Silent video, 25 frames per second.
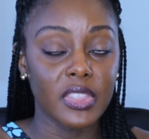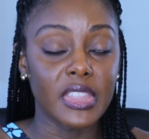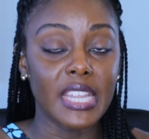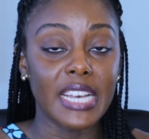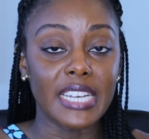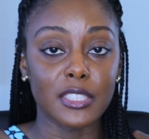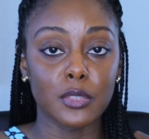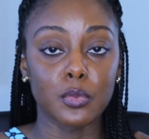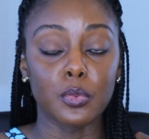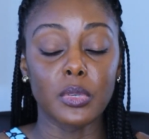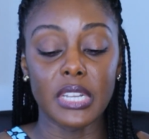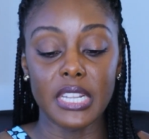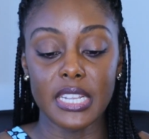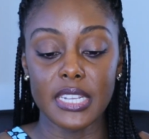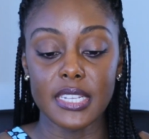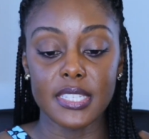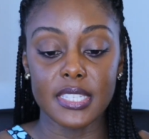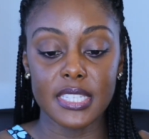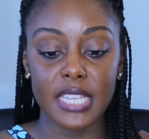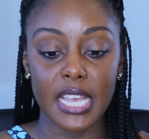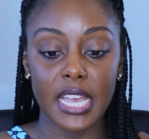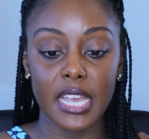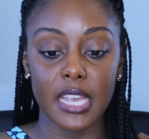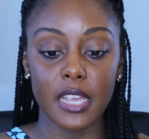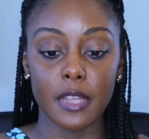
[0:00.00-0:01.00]
that's what he's
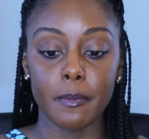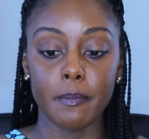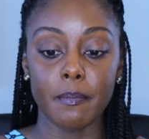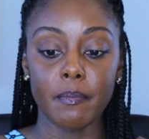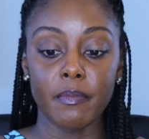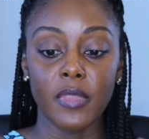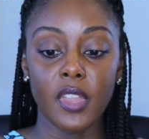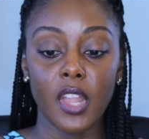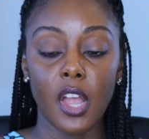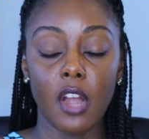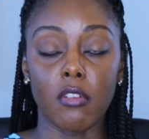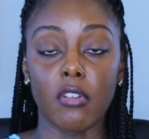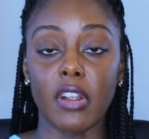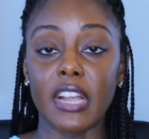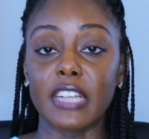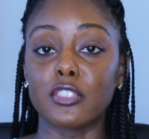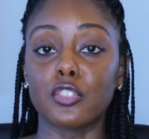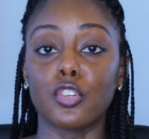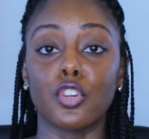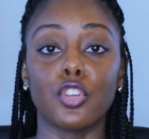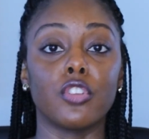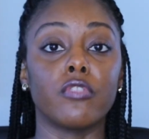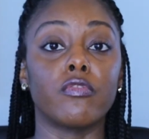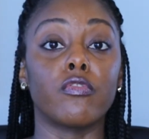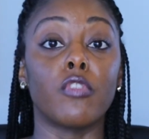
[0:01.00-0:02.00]
saying. All right,
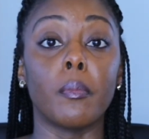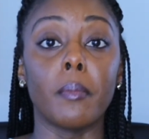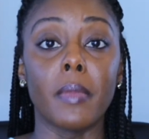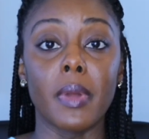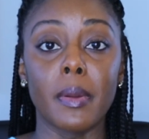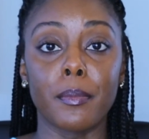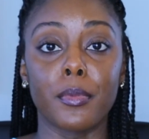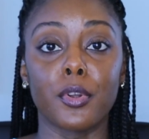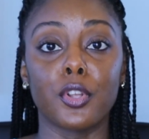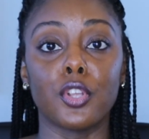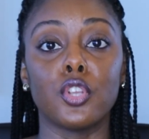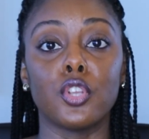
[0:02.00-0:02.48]
so remember,